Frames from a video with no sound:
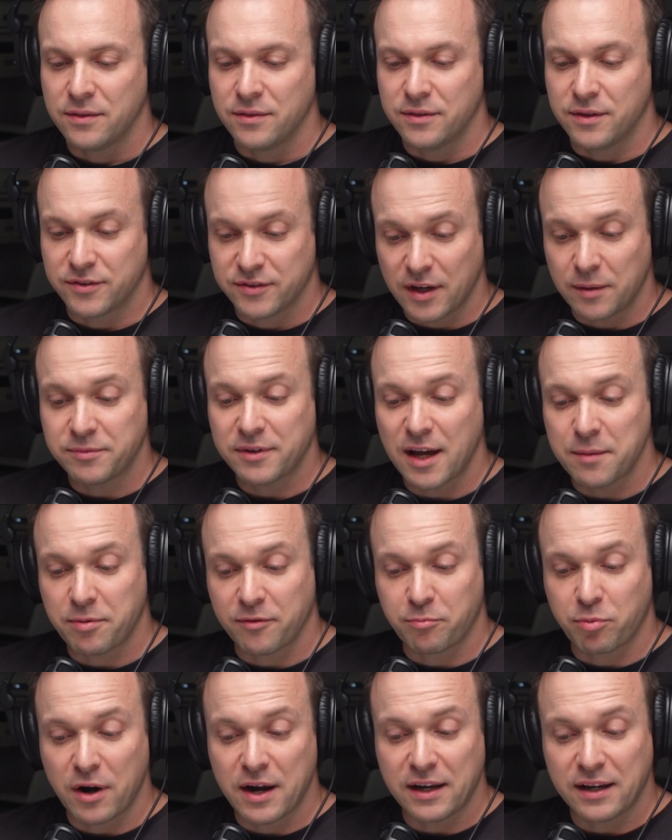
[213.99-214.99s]
The subtype
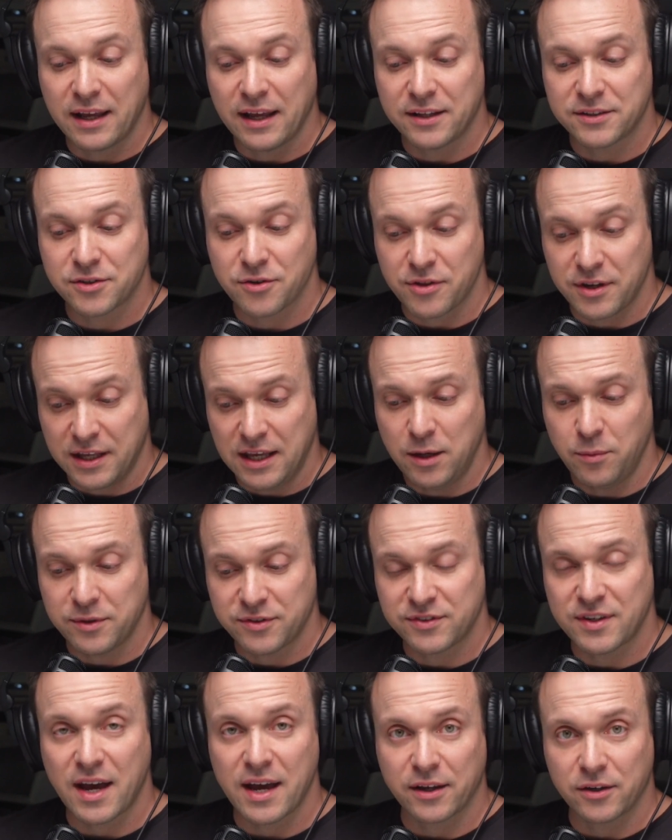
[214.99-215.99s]
of brain cancer that he was
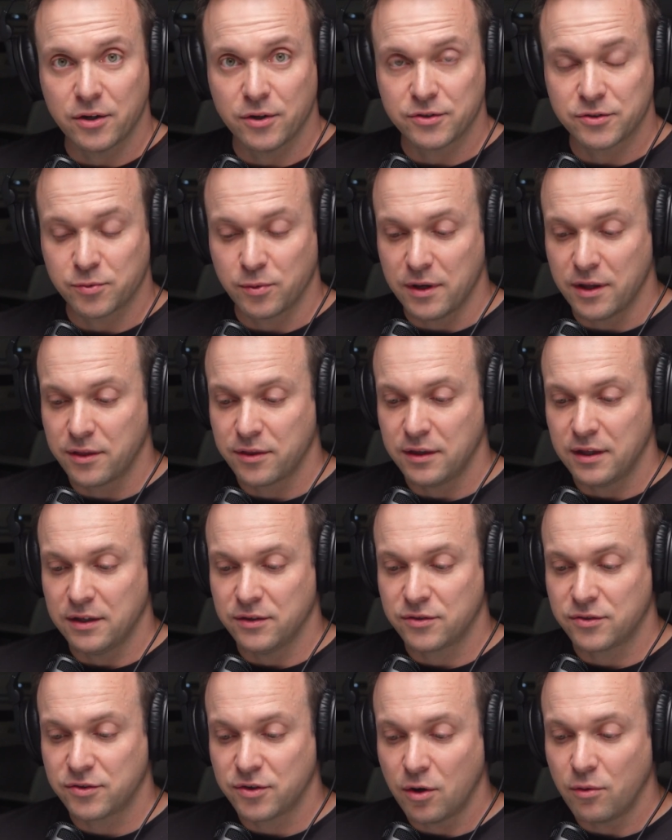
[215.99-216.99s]
diagnosed with
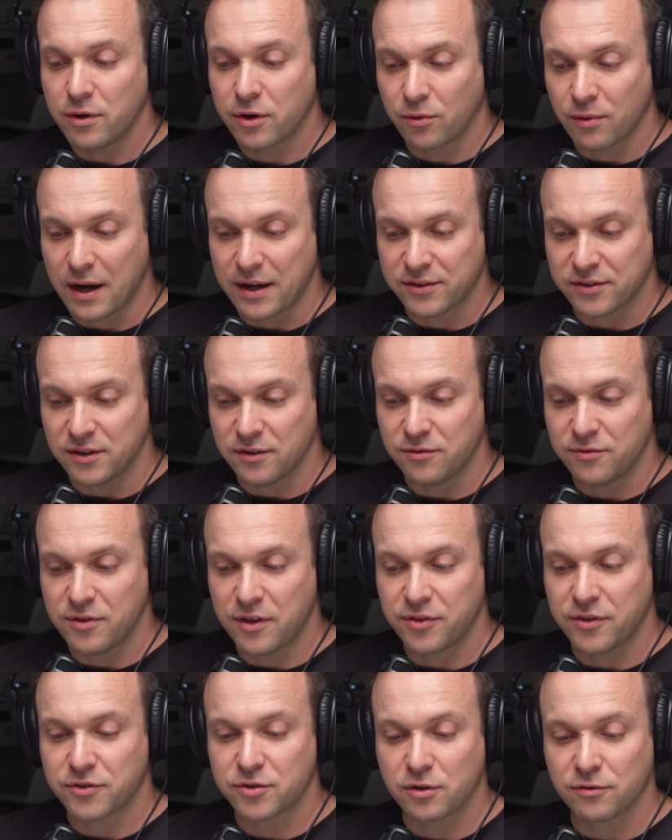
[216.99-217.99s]
is so aggressive
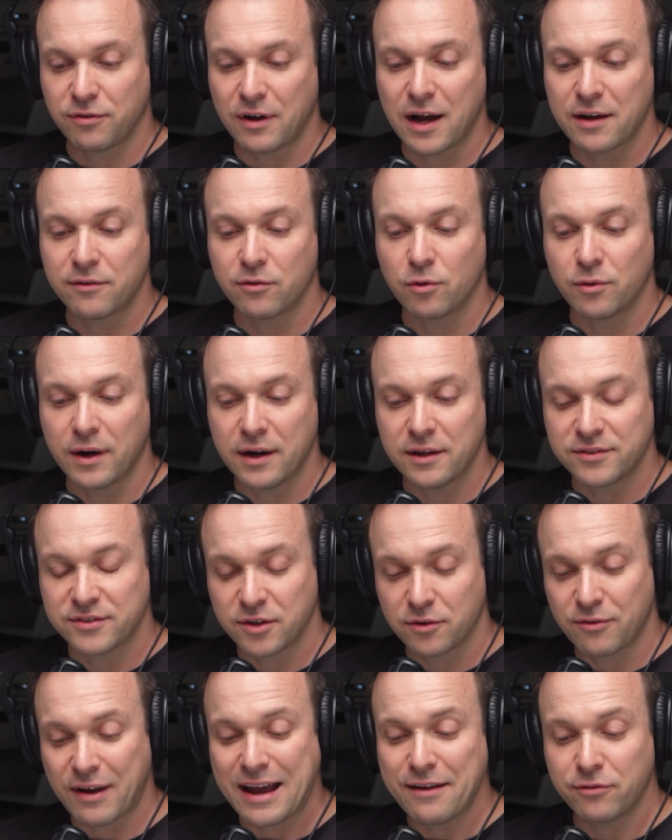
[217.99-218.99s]
that the
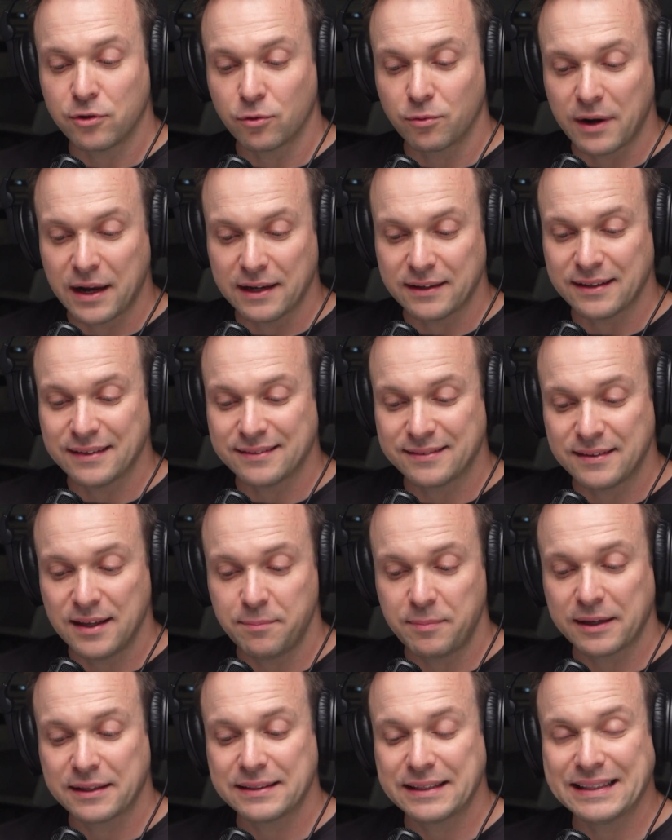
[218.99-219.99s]
survival rate is
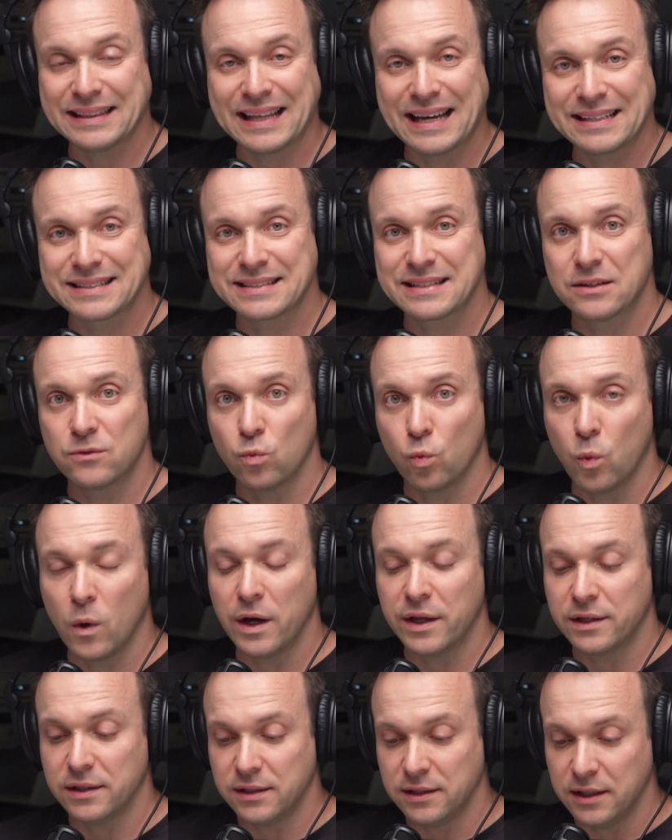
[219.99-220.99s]
typically less than
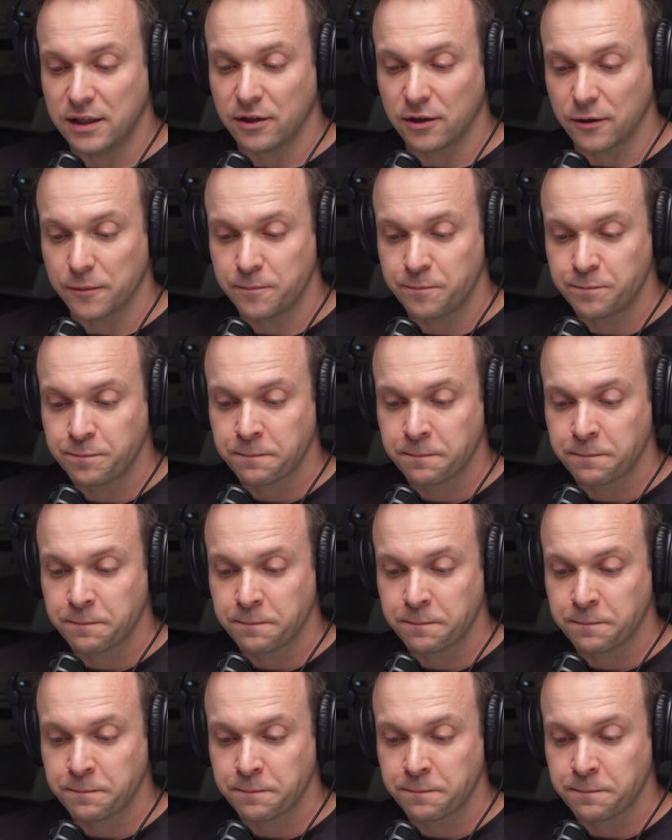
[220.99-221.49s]
1 year.